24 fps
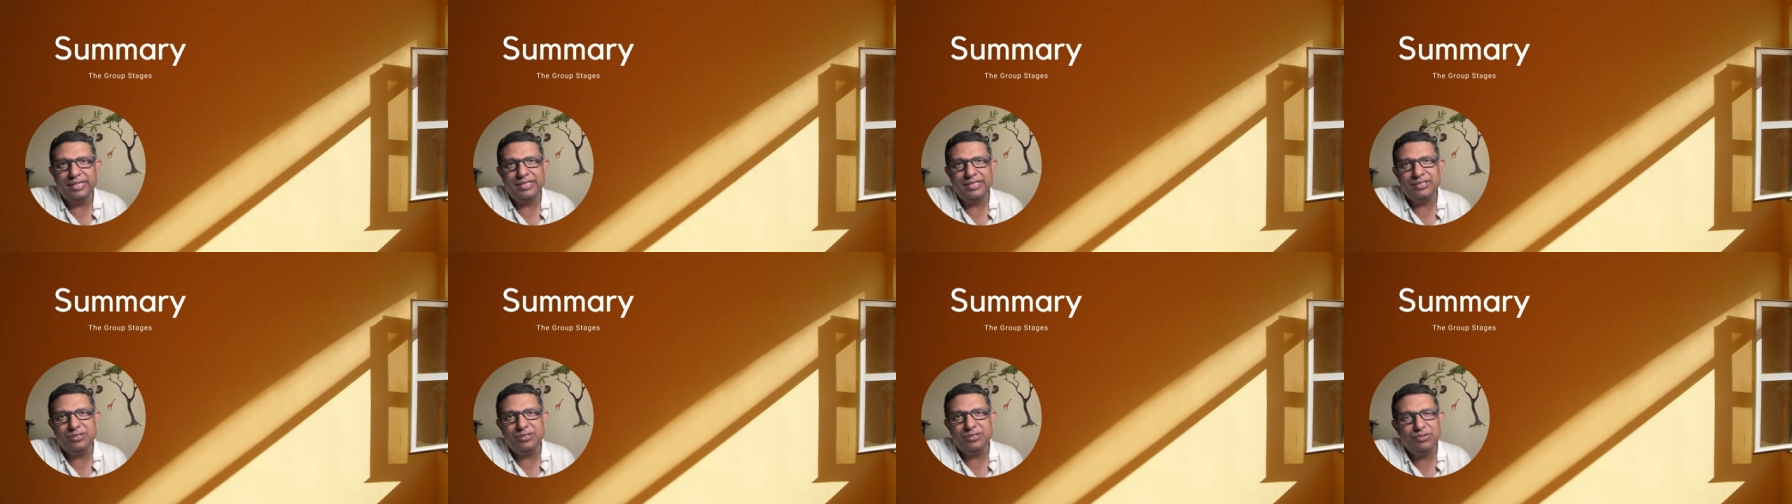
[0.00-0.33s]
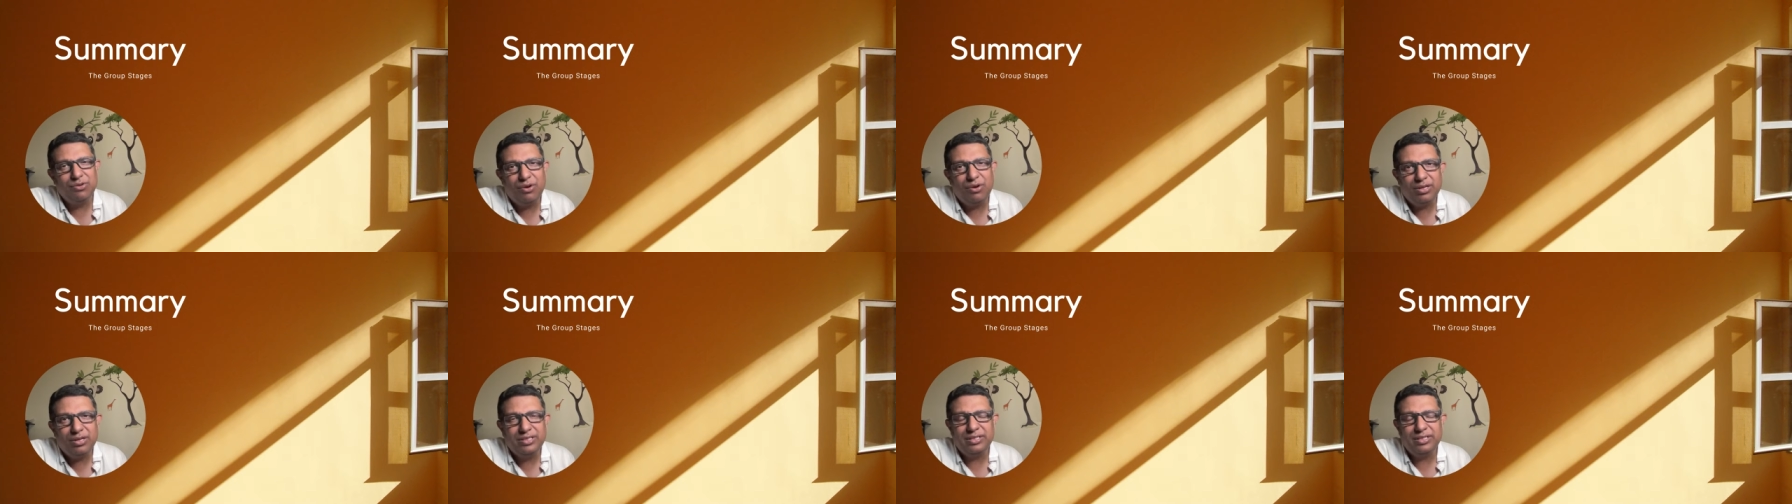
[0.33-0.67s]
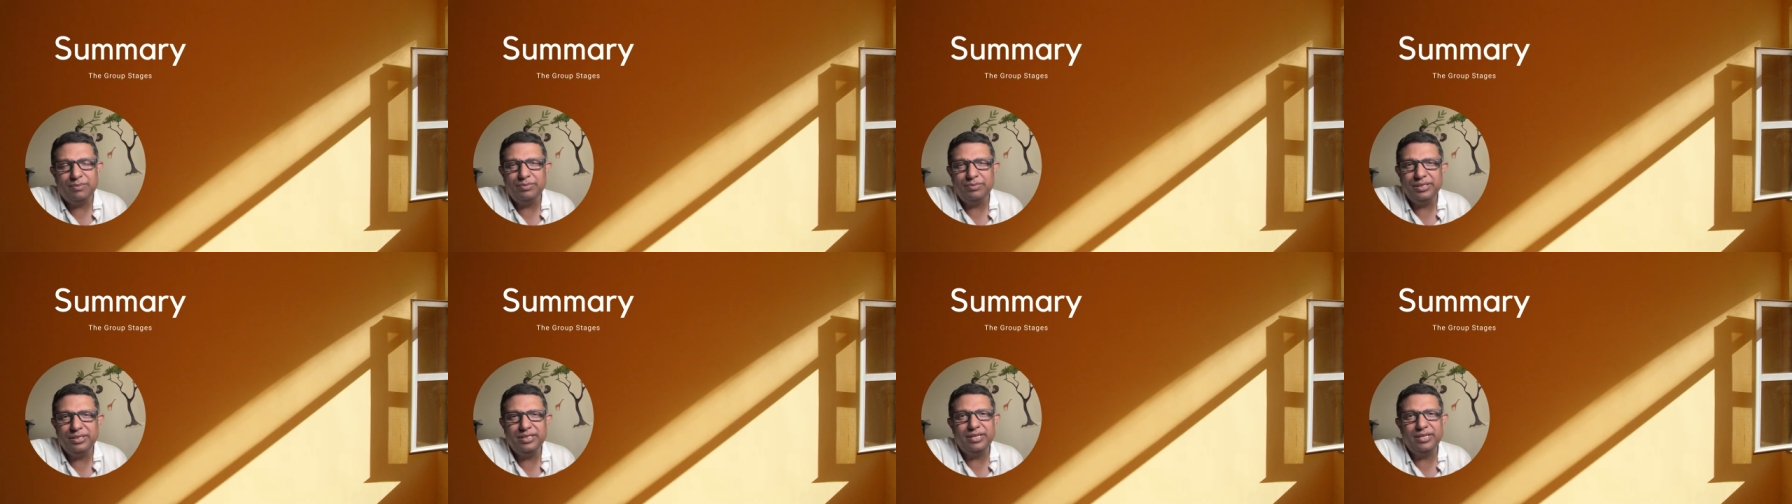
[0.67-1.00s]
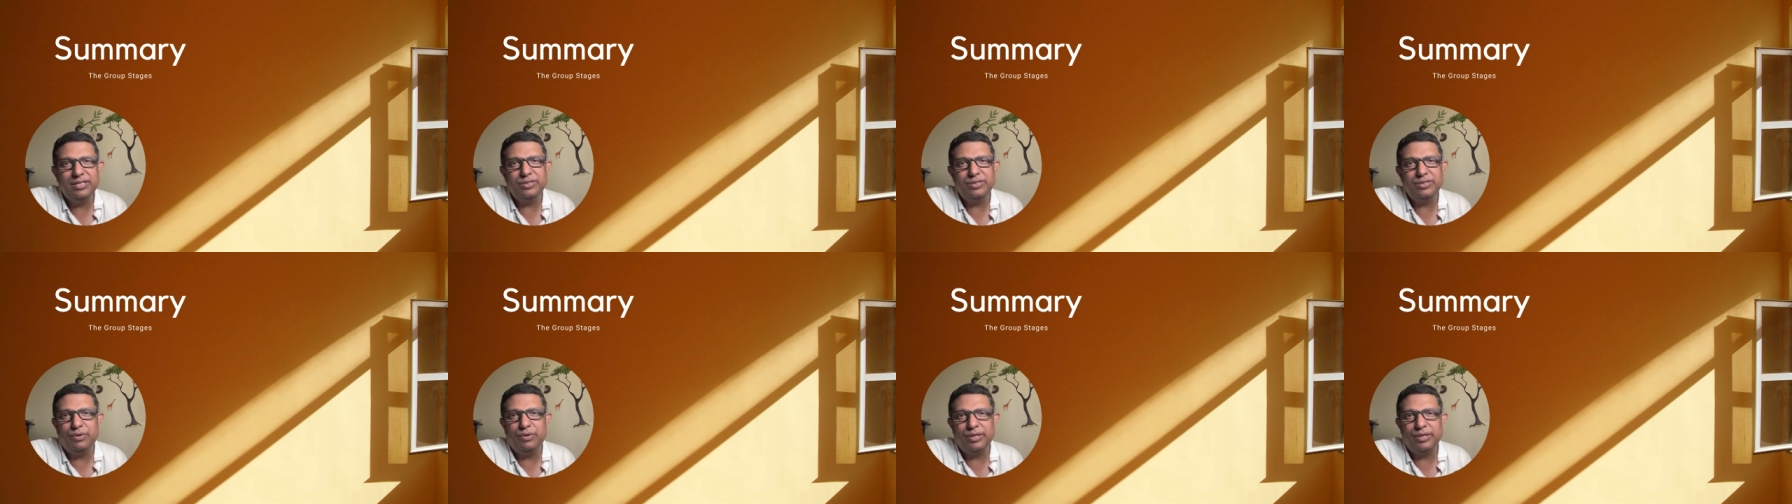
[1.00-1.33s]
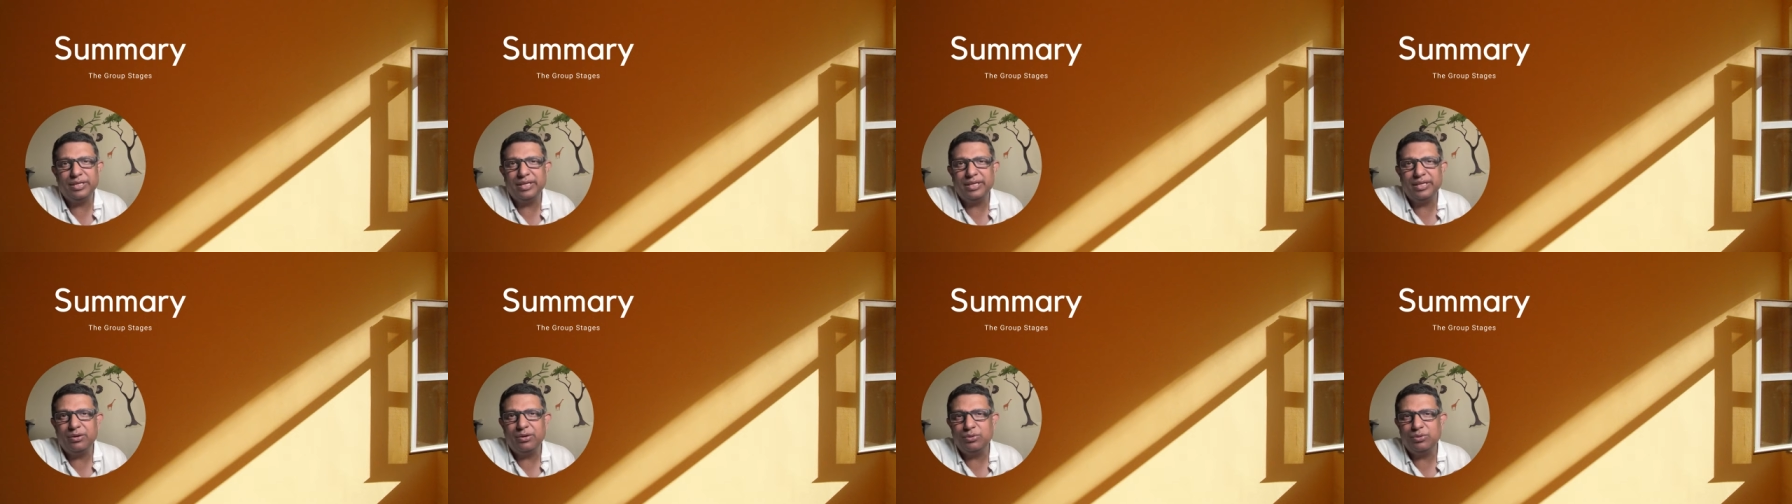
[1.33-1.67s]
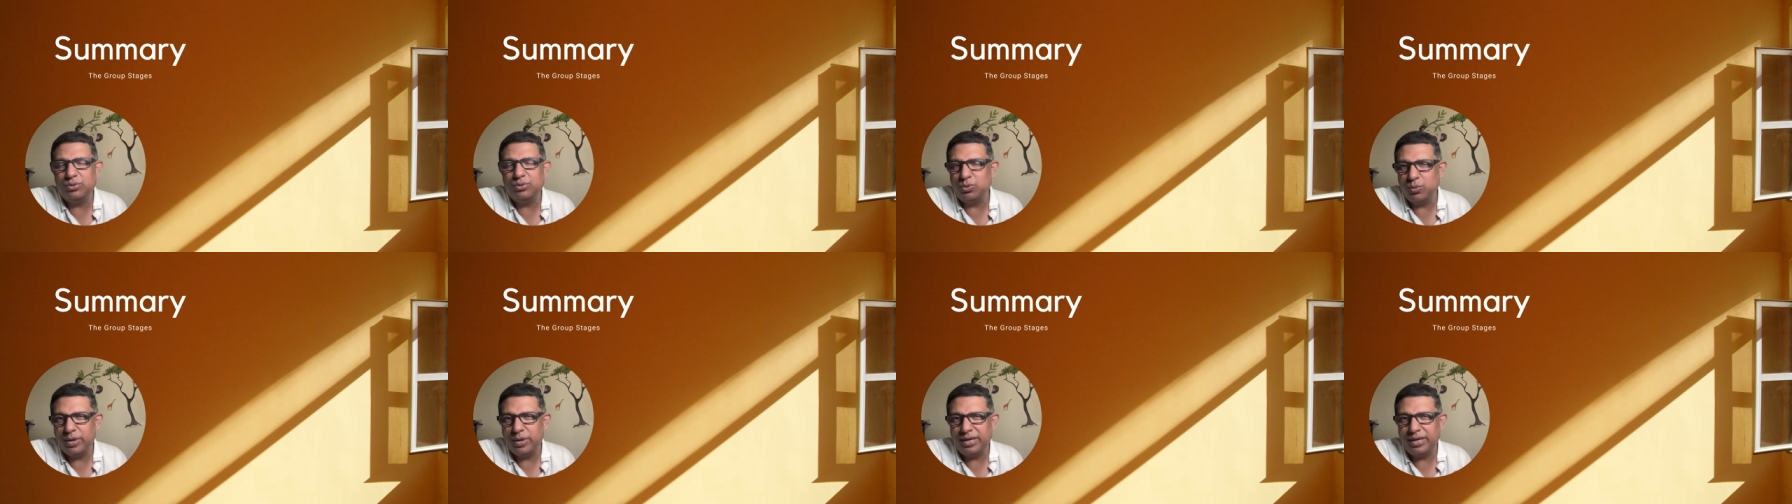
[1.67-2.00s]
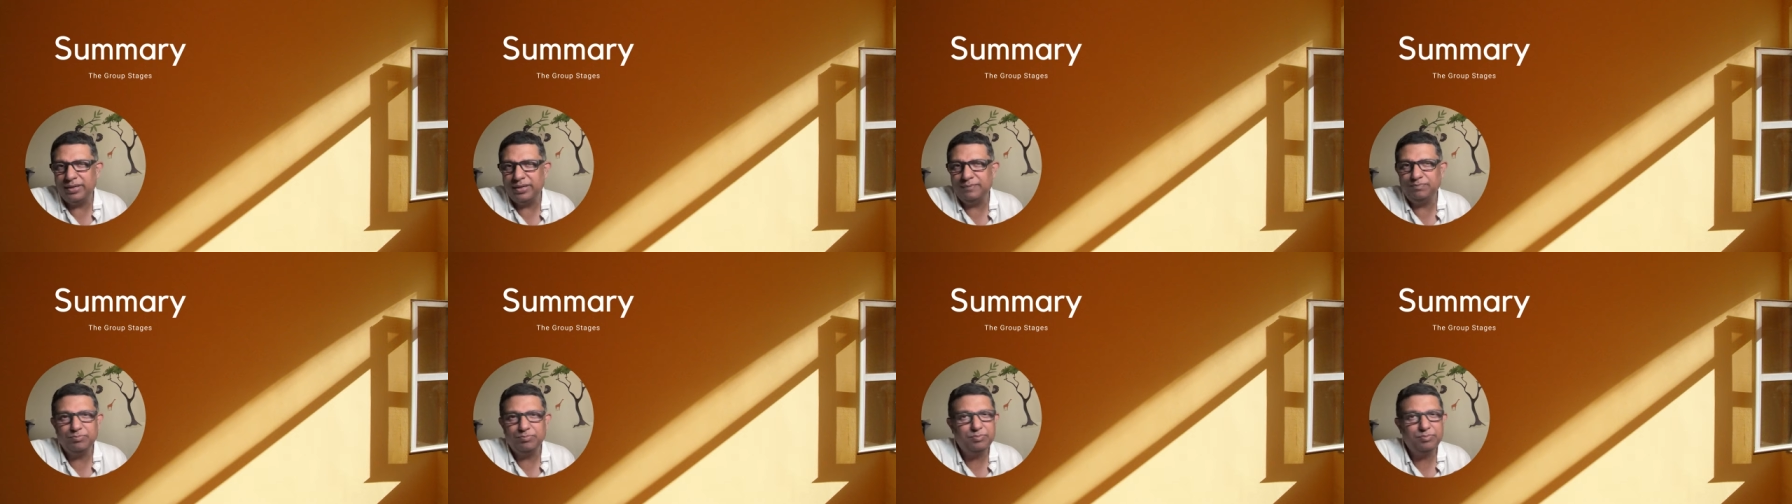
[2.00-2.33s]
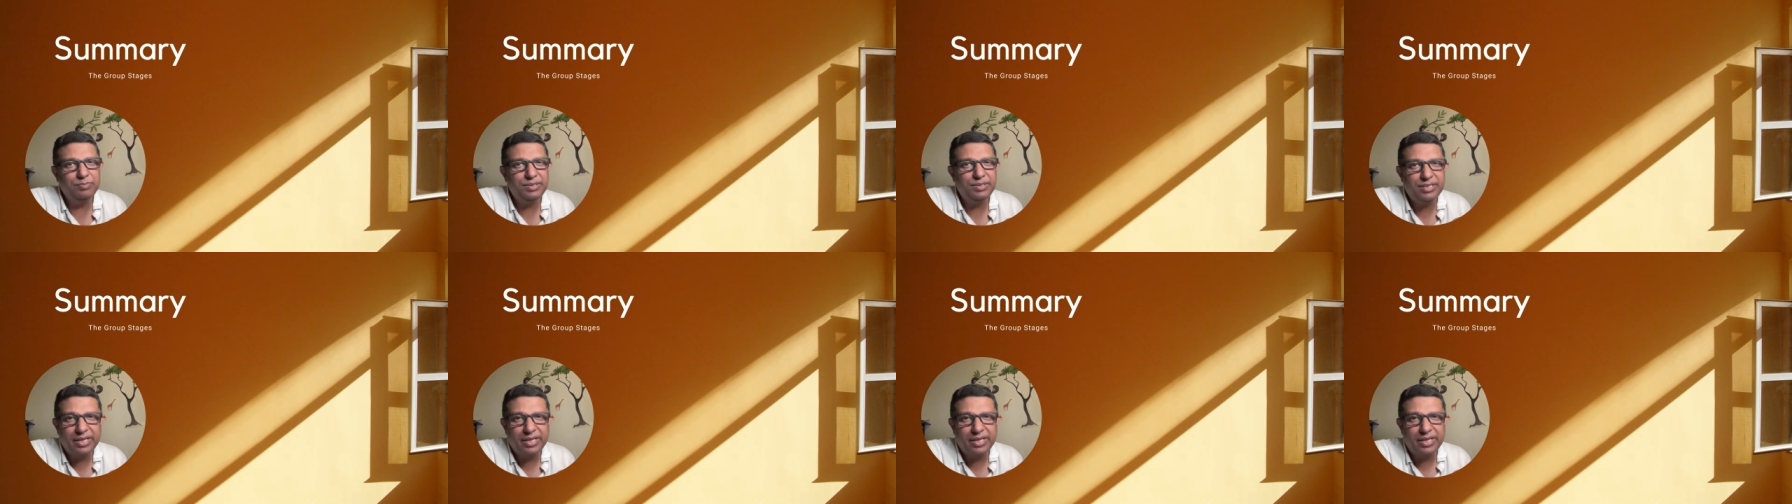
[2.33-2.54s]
is not something that is working out well.